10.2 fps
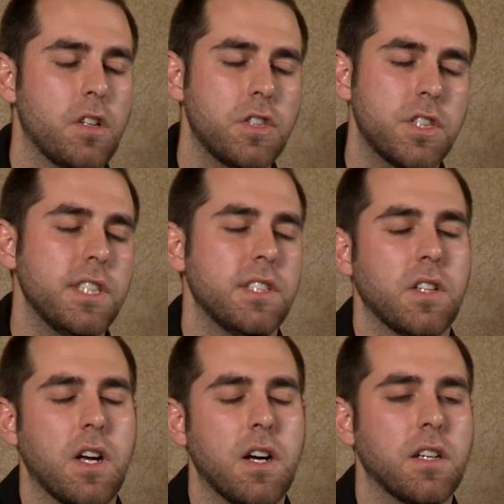street
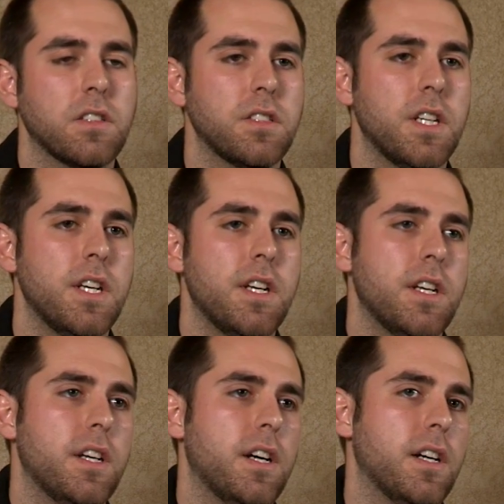stocks,
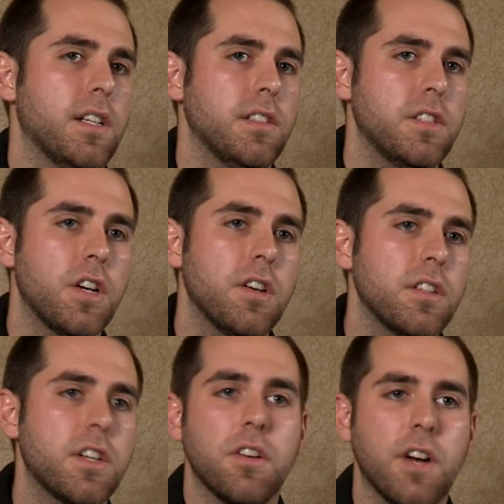
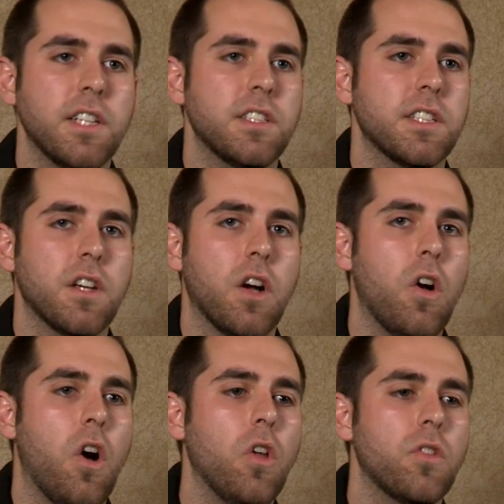dirt racing,
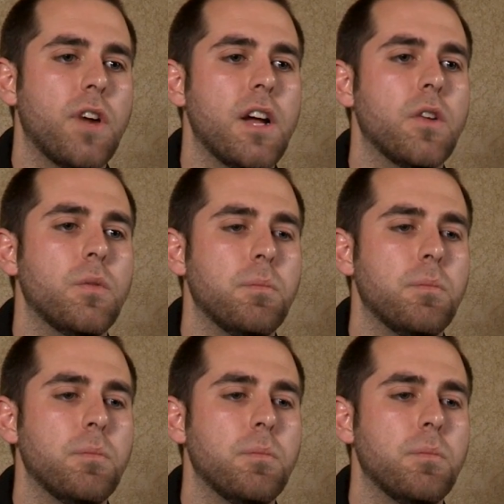all around.